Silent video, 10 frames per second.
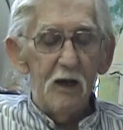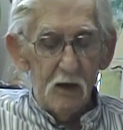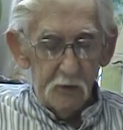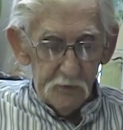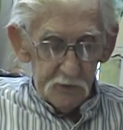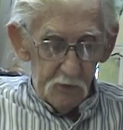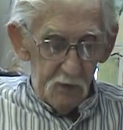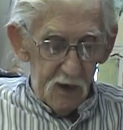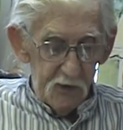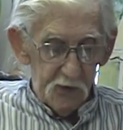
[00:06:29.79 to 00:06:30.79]
Also,
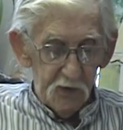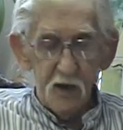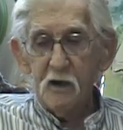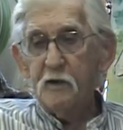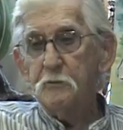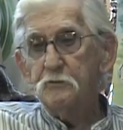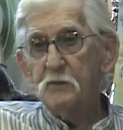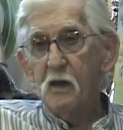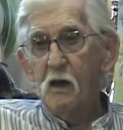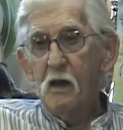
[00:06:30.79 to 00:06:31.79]
I think,
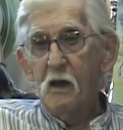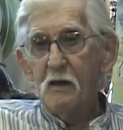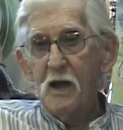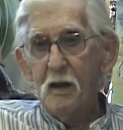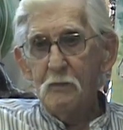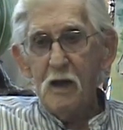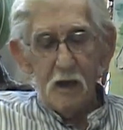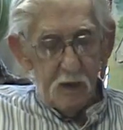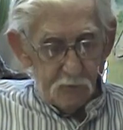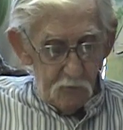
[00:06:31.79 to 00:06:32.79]

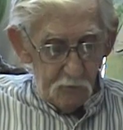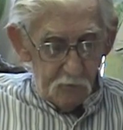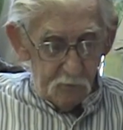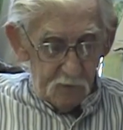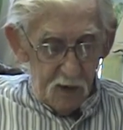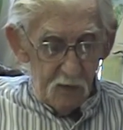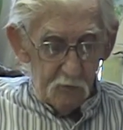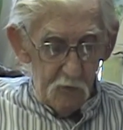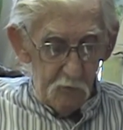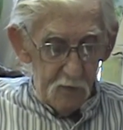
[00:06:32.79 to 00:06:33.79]
now can't
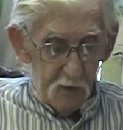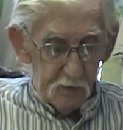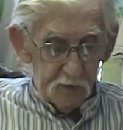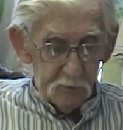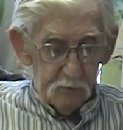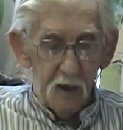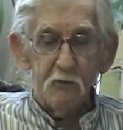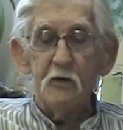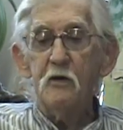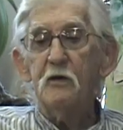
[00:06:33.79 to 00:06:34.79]
quote me on this, but
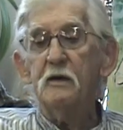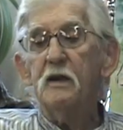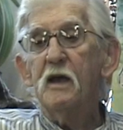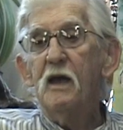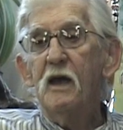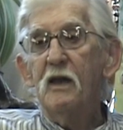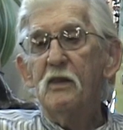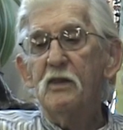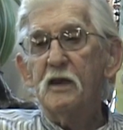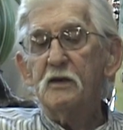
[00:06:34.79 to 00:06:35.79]
I've heard it,
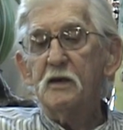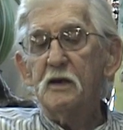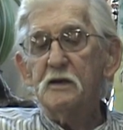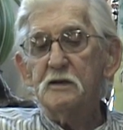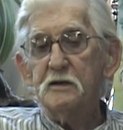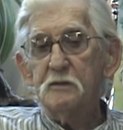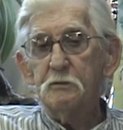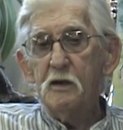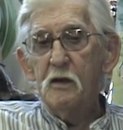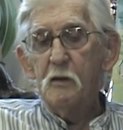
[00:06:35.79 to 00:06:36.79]
that
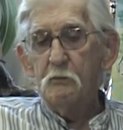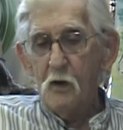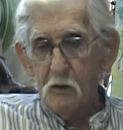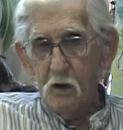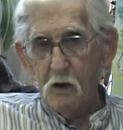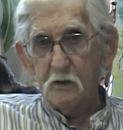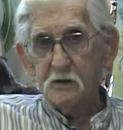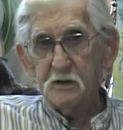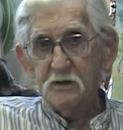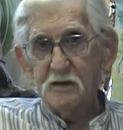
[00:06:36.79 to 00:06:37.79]

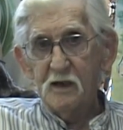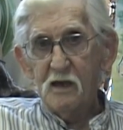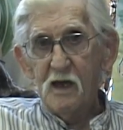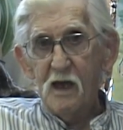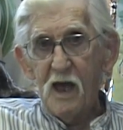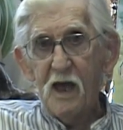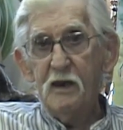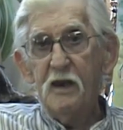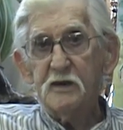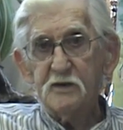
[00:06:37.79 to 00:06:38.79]
Bogarts
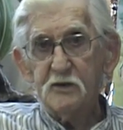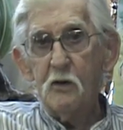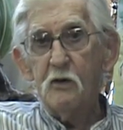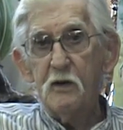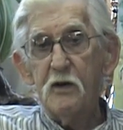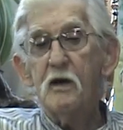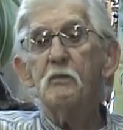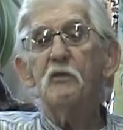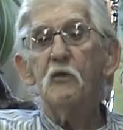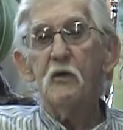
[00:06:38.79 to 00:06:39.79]
had a store in there
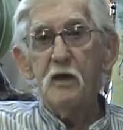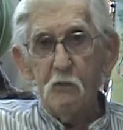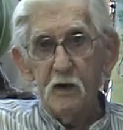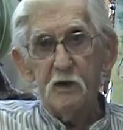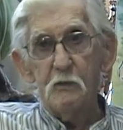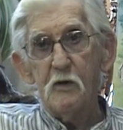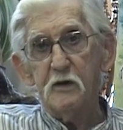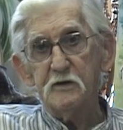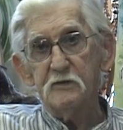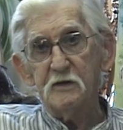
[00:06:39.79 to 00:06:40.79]
before he went to
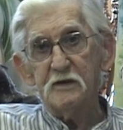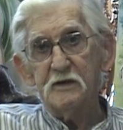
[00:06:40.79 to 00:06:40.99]
Marysville.